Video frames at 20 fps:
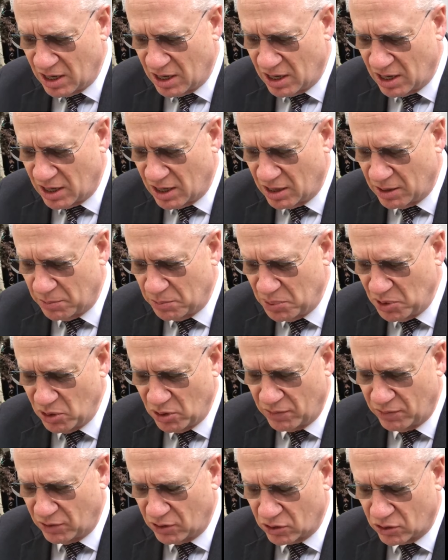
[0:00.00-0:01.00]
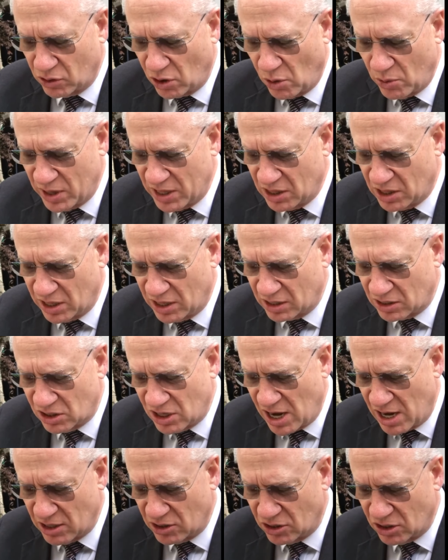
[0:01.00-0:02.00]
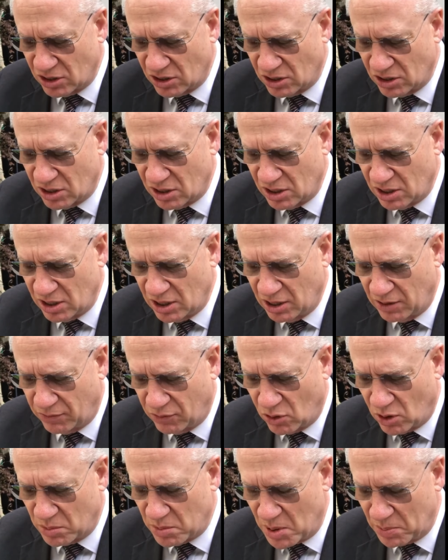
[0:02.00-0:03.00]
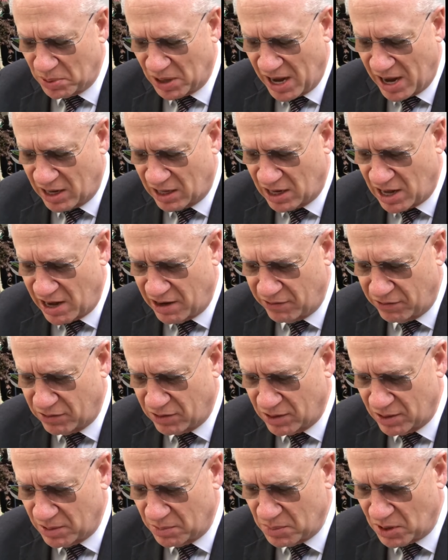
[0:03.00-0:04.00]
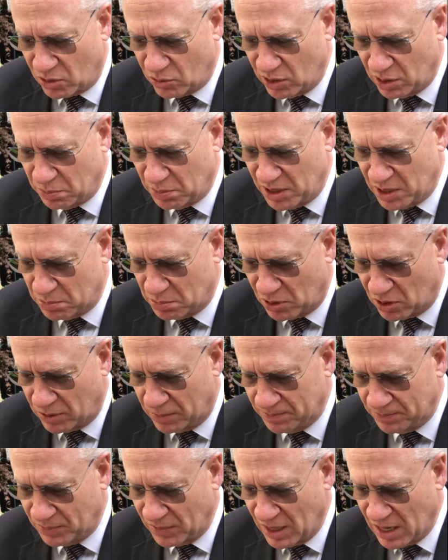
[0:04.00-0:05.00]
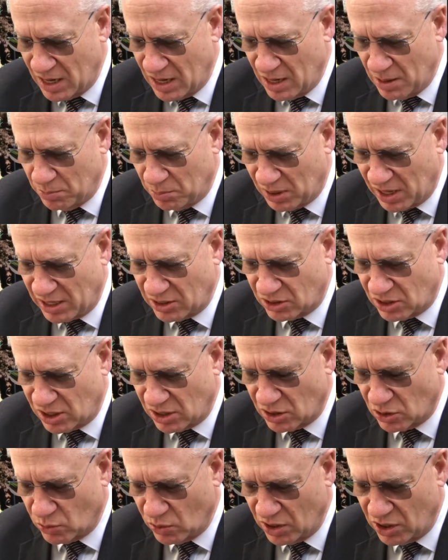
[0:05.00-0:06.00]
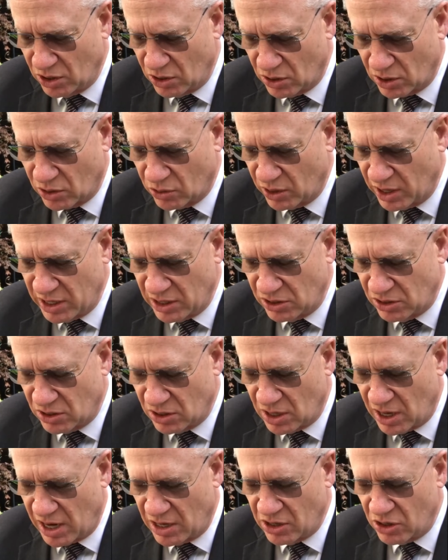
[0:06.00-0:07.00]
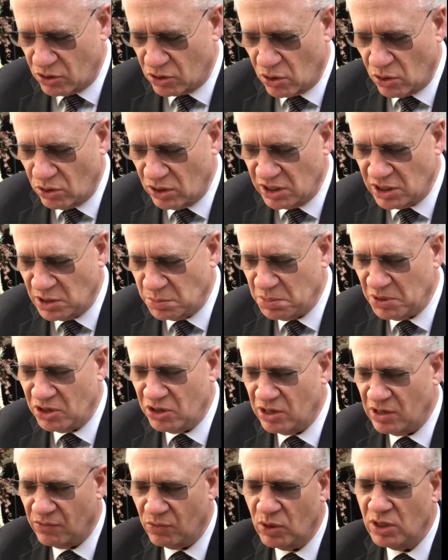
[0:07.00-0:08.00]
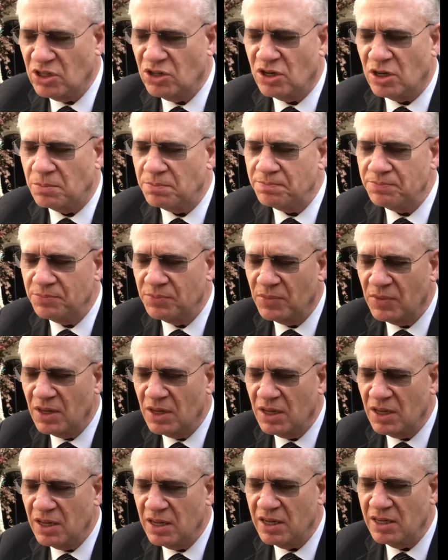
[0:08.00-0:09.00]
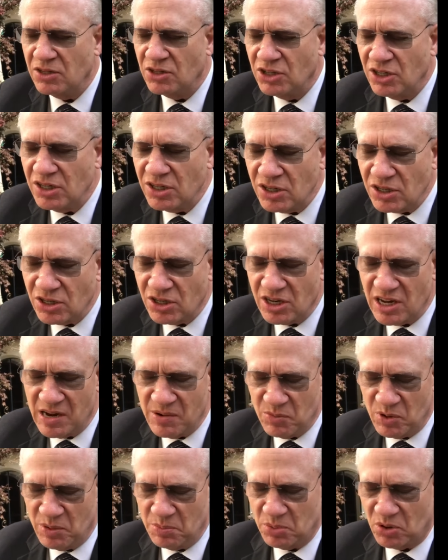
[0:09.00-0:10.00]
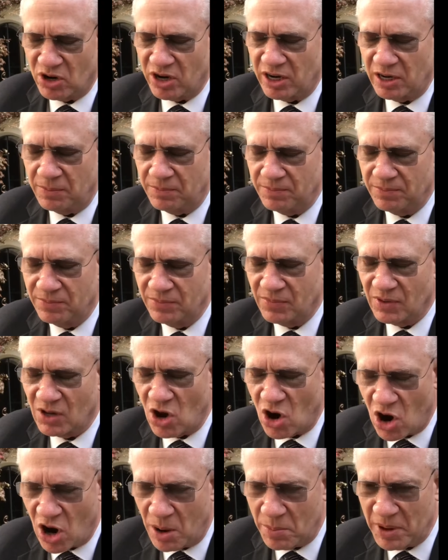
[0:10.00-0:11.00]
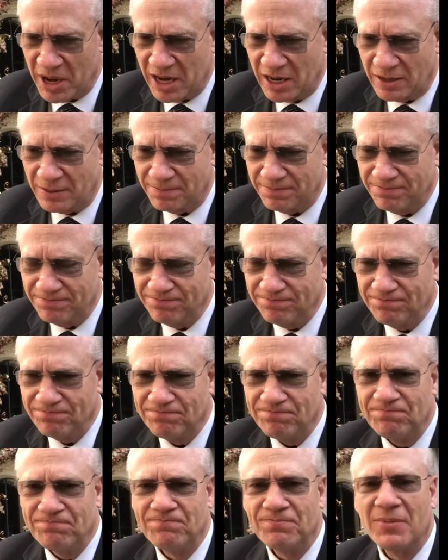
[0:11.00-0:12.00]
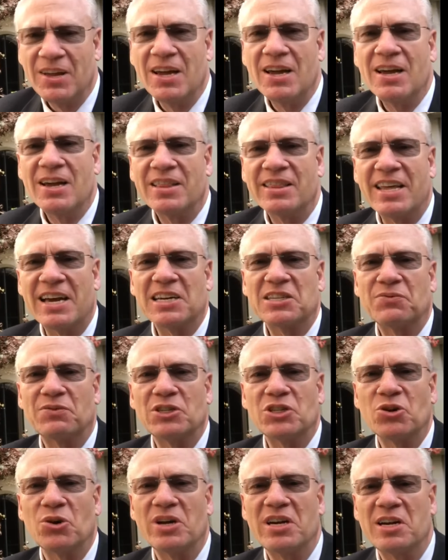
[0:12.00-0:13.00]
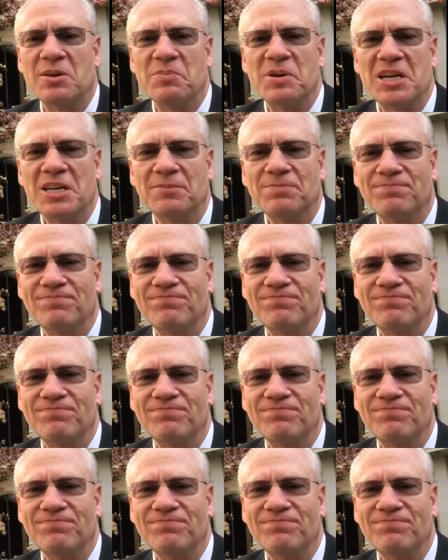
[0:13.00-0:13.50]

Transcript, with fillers: uh, beautiful growing things, not just in the form of plant life, but with people. Bless us with your grace and your Holy Spirit of wisdom. In Jesus' name we pray. Amen. Thanks for joining me.